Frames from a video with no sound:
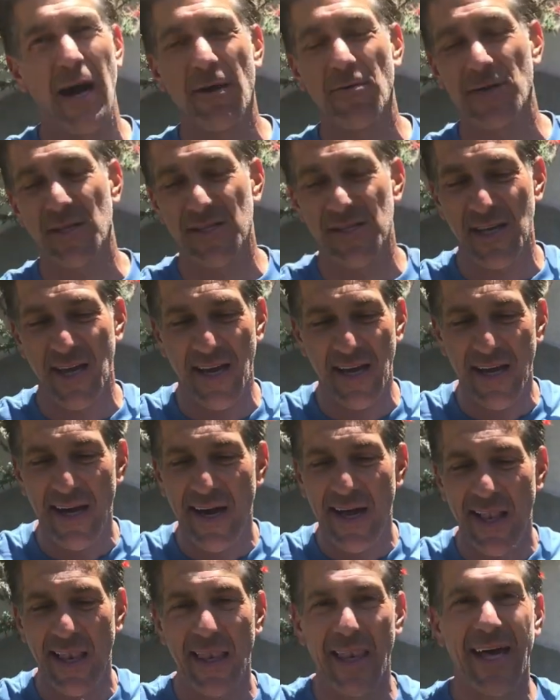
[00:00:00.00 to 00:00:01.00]
I would say
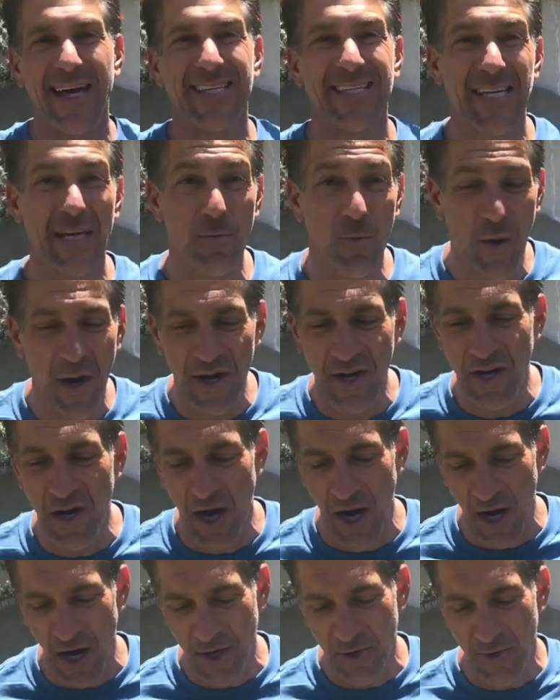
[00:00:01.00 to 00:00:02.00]
less than one in a
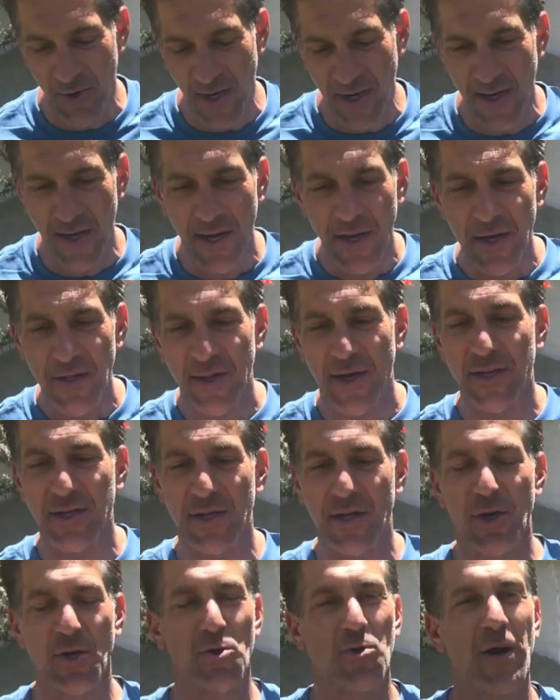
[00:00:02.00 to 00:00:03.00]
hundred that it's
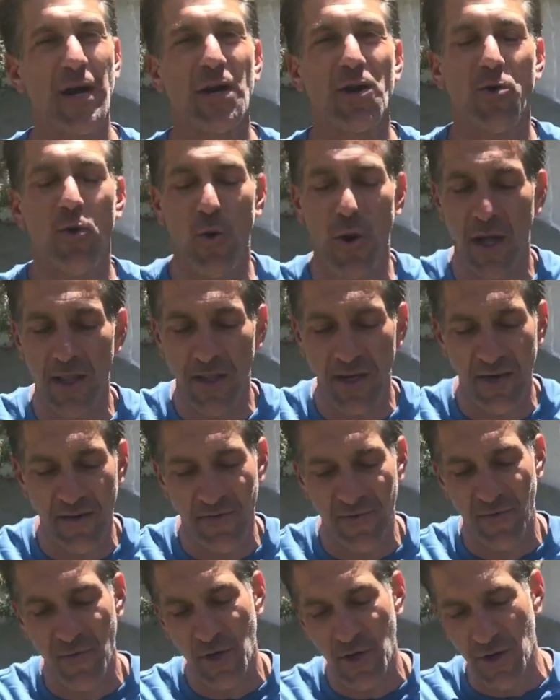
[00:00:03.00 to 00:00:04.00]
going to create a quality
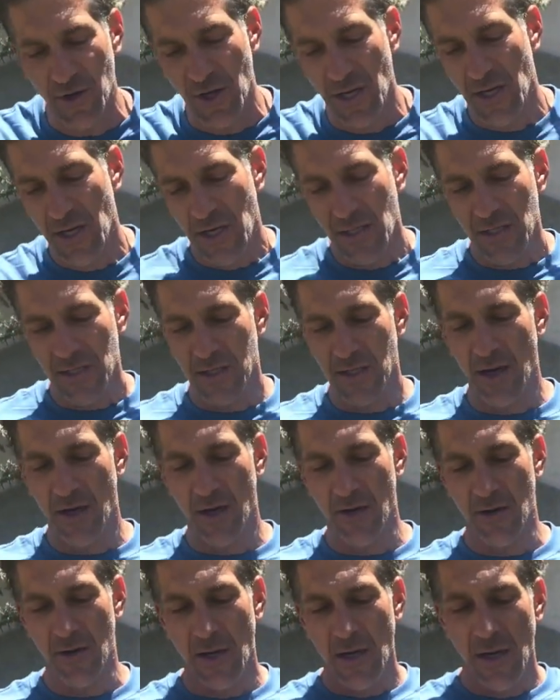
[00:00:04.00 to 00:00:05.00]
fruit.
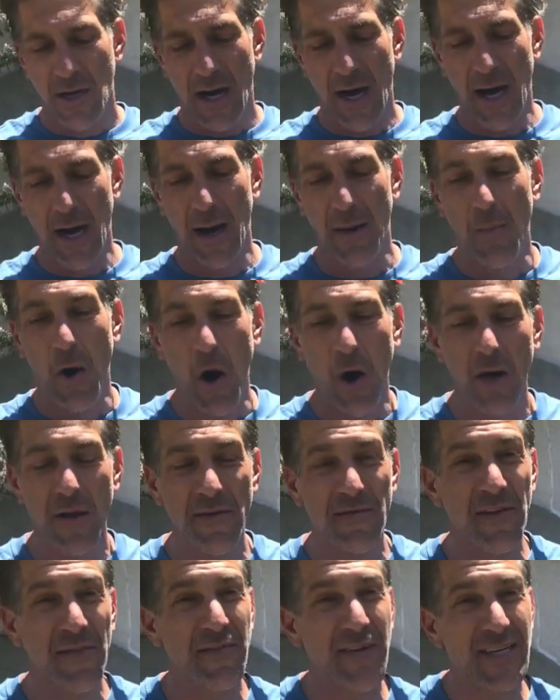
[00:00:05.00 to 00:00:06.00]
So um, all
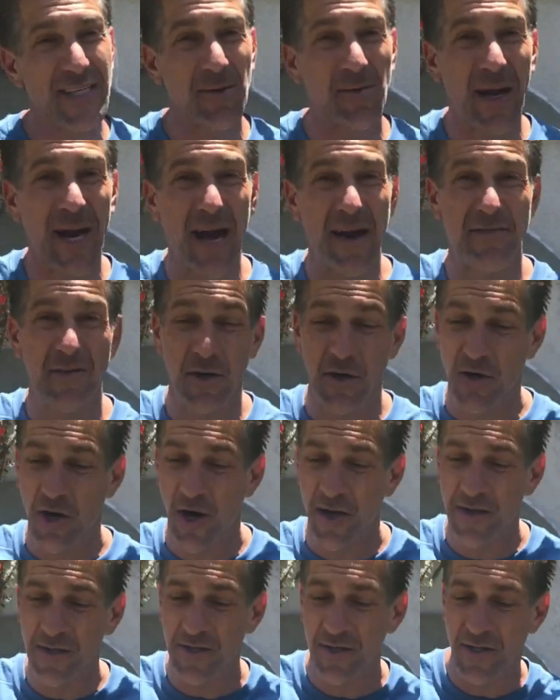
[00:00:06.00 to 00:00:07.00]
of the figs that we have in our
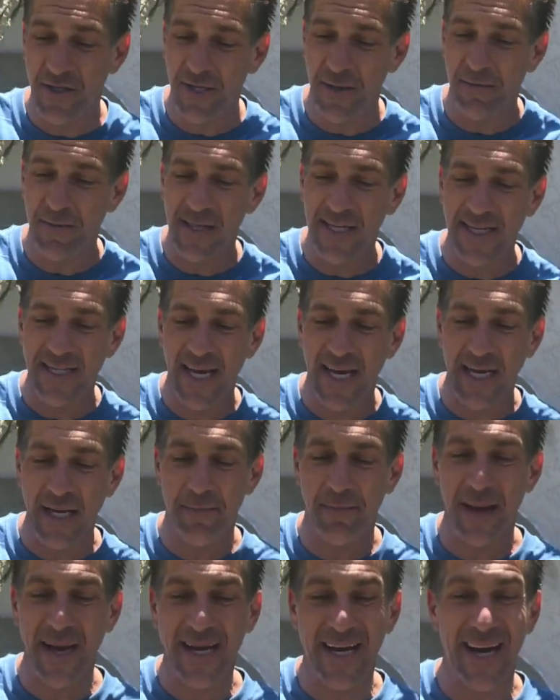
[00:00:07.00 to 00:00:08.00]
gardens are typically taken
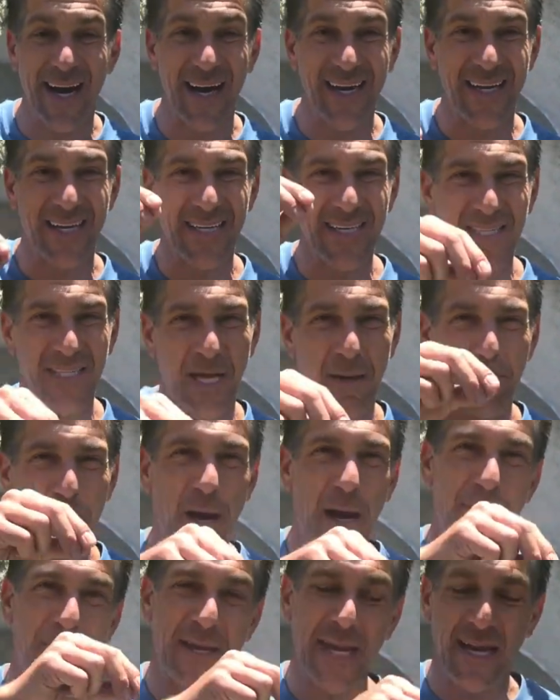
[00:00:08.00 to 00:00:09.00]
by cuttings and
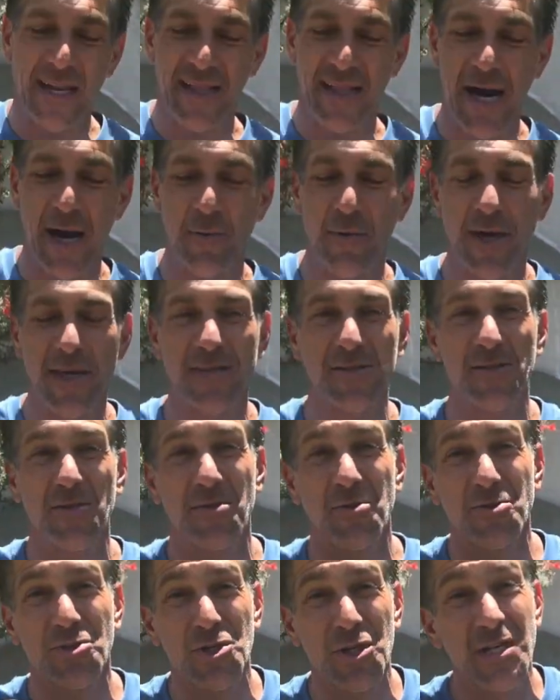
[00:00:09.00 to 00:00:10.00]
propagated that way, so
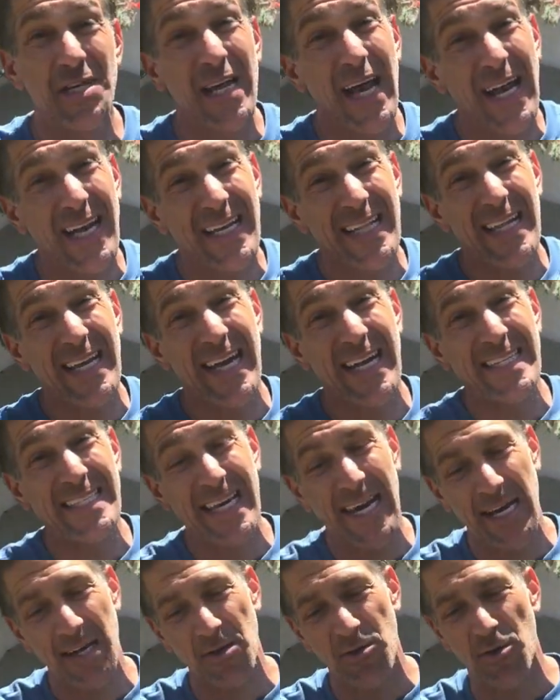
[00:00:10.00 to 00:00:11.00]
they're genetically
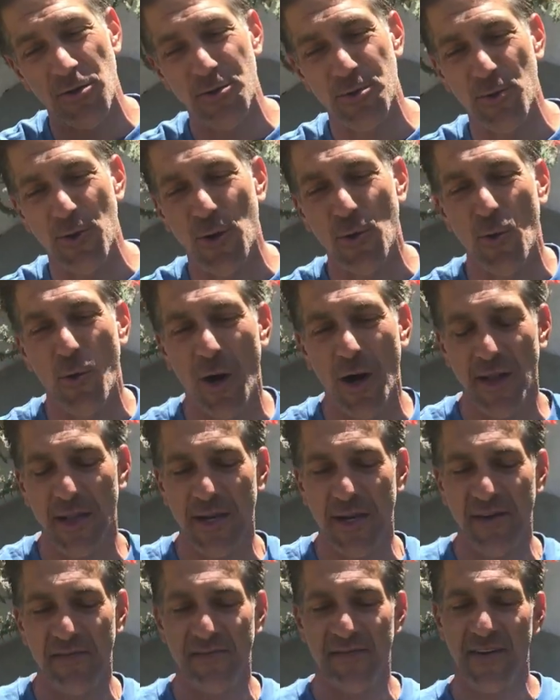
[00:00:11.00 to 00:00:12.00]
identical to a
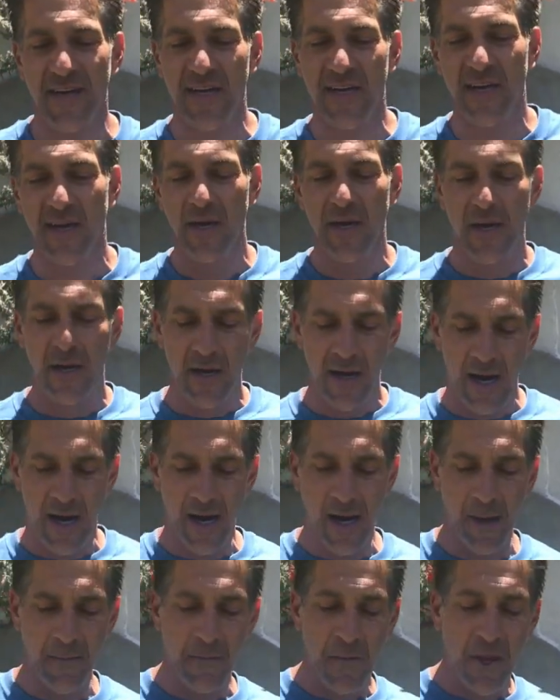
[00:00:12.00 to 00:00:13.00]
quality fig.
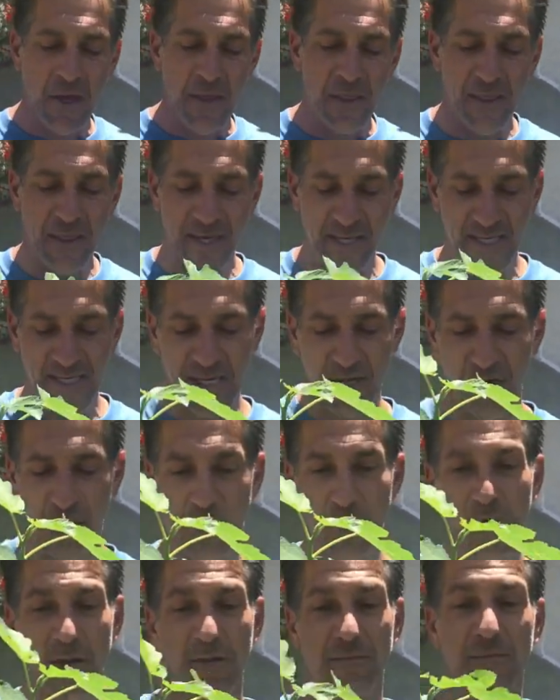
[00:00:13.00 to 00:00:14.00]
Um, this here
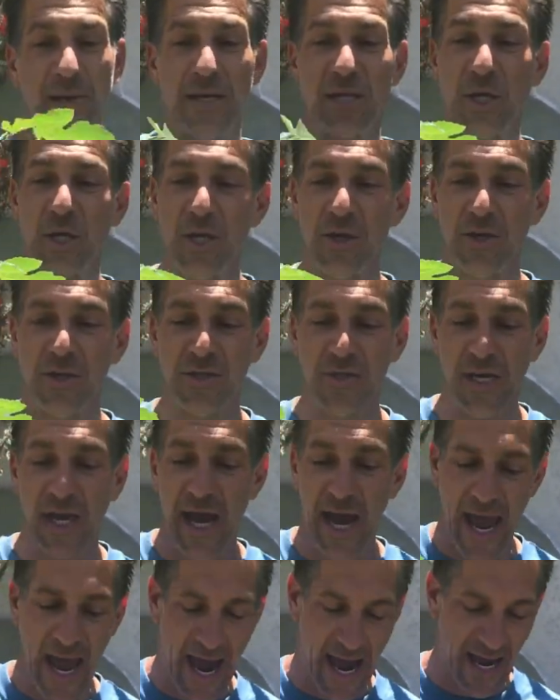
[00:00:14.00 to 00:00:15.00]
could have been used
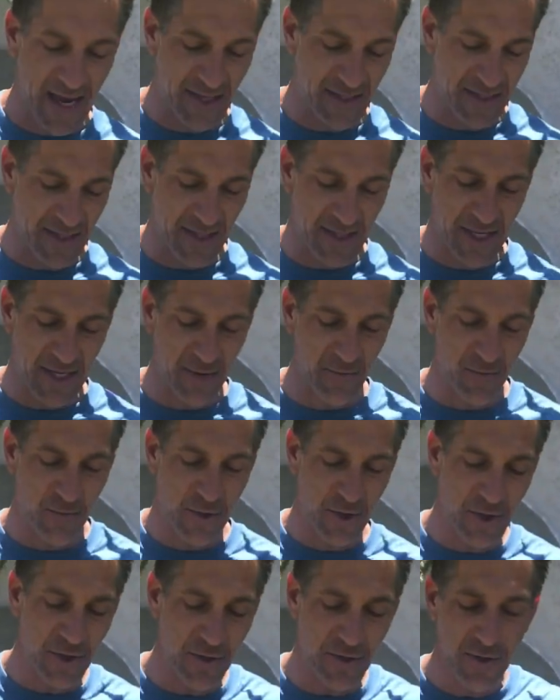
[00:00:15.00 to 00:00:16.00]
as the
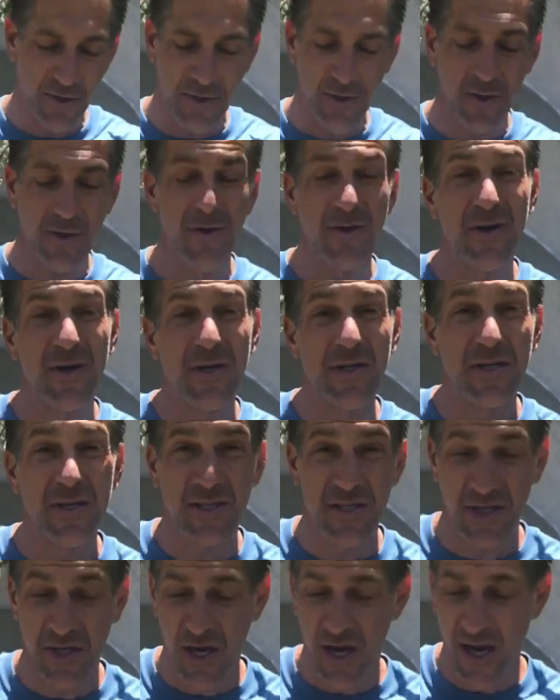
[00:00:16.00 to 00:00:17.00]
root
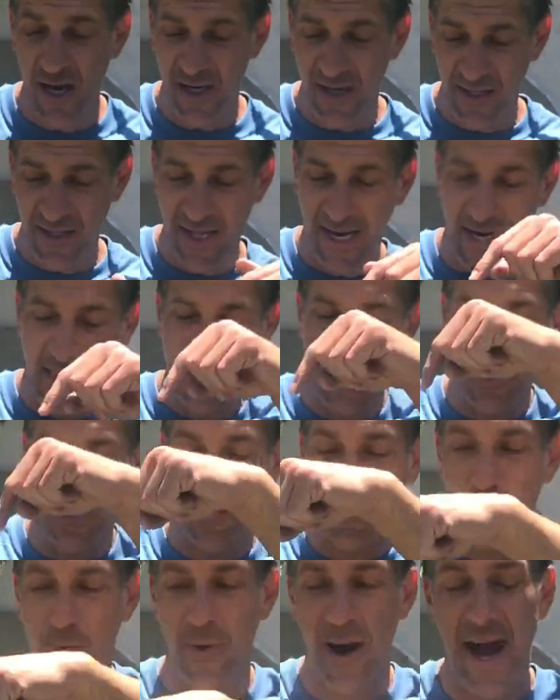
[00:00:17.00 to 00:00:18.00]
stock that I could
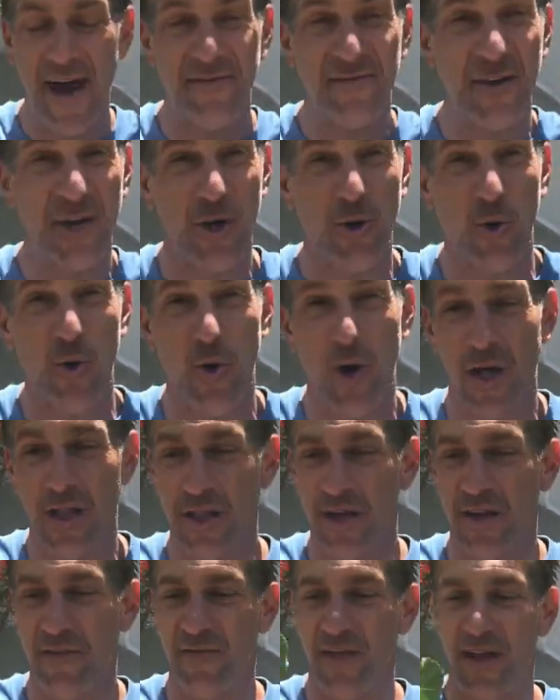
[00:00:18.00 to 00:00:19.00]
have grafted a
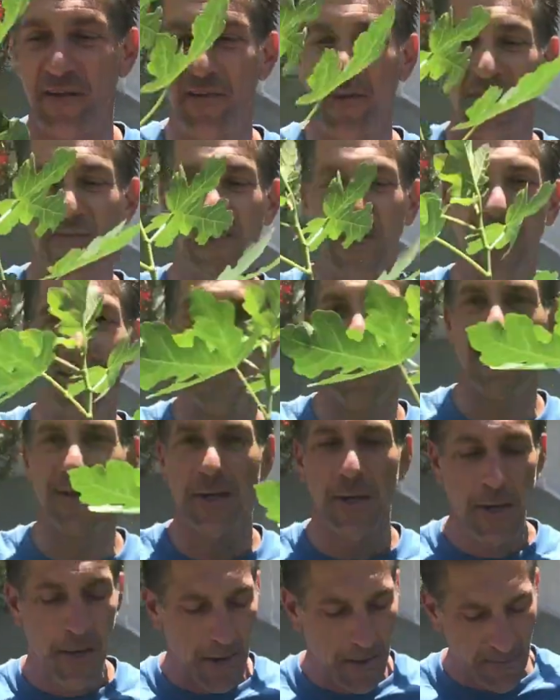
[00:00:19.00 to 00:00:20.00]
quality flavor fig on.